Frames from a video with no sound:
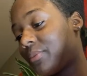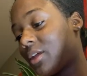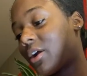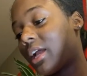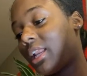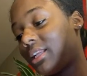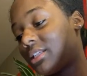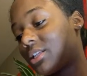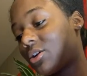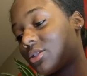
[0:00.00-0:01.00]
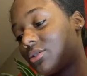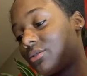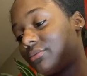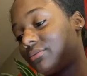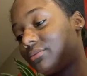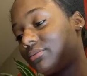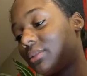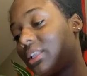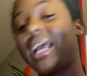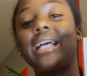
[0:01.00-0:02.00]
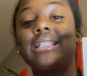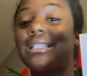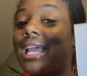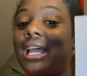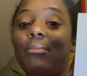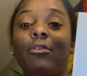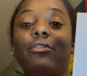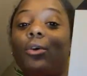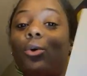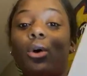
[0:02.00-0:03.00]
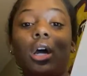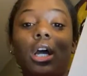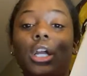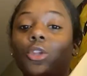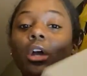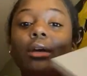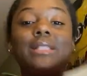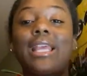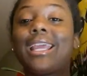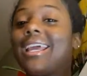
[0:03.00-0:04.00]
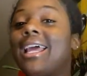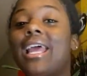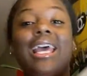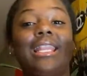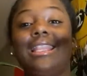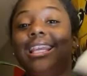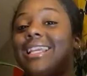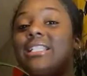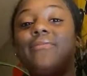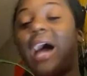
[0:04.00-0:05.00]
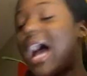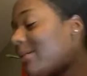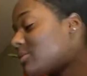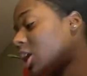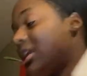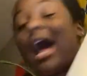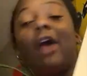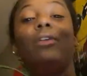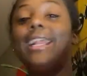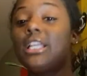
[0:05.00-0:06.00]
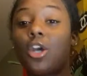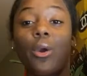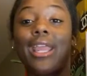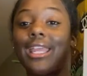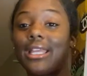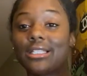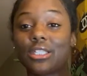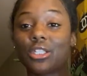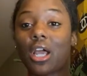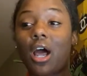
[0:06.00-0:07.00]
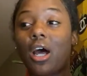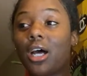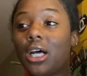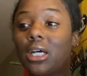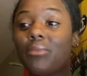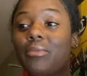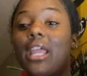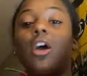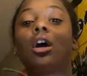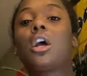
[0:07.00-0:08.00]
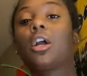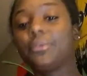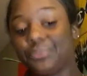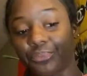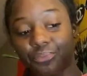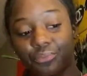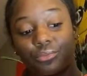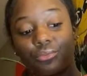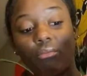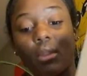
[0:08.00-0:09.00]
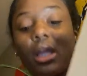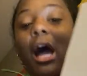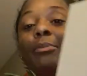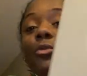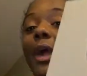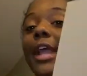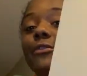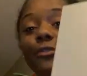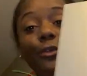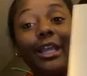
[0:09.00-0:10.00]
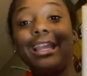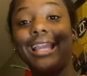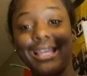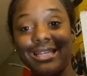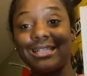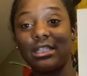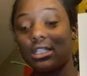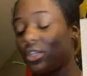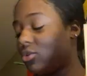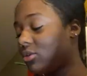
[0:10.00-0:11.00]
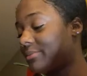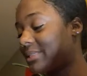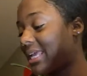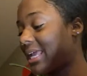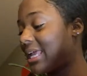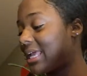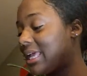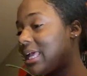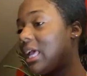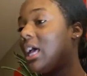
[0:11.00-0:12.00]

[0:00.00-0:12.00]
Okay, I like this song too. Like I said before, you know what I'm saying? These vibes are not radio hits. They are copyright free hits, you know what I'm saying?